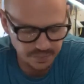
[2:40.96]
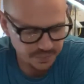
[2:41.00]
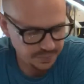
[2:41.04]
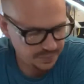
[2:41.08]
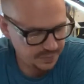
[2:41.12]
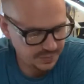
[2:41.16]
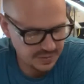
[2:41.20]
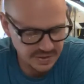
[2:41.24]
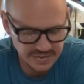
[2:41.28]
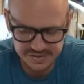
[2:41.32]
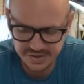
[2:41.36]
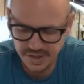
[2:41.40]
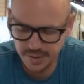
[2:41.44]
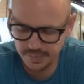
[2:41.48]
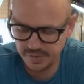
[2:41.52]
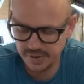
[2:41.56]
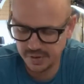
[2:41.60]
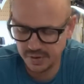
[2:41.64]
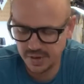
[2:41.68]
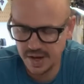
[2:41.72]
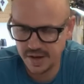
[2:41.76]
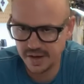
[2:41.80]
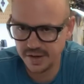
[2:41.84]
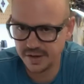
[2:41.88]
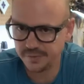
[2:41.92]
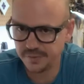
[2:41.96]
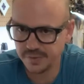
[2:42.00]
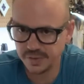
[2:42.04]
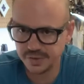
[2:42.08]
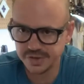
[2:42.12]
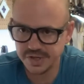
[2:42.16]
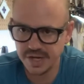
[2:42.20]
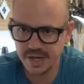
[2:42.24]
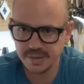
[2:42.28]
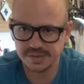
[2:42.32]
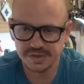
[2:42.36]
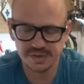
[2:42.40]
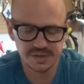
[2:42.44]
these come in a lot of different
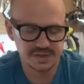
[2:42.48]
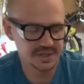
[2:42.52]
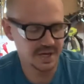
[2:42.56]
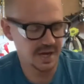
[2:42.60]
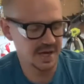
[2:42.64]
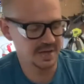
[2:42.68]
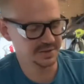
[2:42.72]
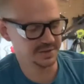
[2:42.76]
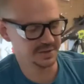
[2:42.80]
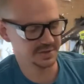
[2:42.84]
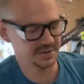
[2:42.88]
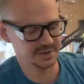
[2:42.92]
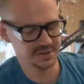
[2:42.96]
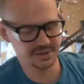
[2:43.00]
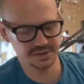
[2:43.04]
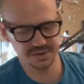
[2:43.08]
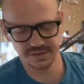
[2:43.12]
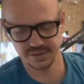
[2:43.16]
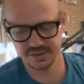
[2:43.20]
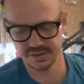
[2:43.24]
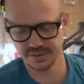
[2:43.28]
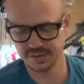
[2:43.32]
shapes and sizes.